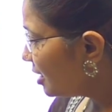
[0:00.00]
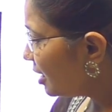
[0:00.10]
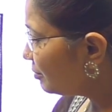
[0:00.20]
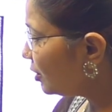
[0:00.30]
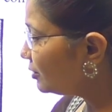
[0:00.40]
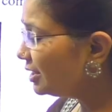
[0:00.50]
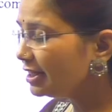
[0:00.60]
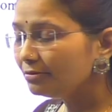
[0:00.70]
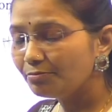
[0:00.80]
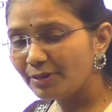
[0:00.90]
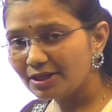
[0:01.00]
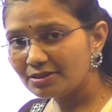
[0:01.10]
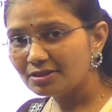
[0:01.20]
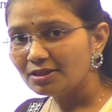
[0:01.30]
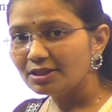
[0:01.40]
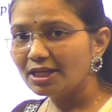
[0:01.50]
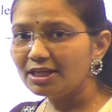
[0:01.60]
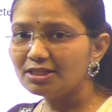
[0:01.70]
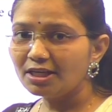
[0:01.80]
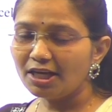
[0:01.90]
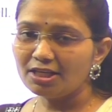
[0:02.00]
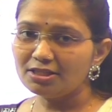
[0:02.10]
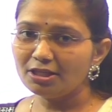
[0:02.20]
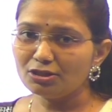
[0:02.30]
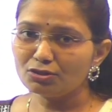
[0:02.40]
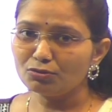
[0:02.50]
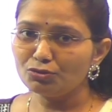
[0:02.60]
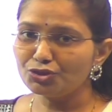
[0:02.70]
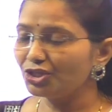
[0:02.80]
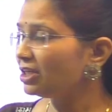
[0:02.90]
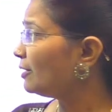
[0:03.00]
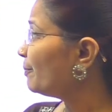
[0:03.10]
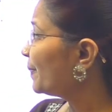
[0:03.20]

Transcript: Above that paste there is a KCl solution,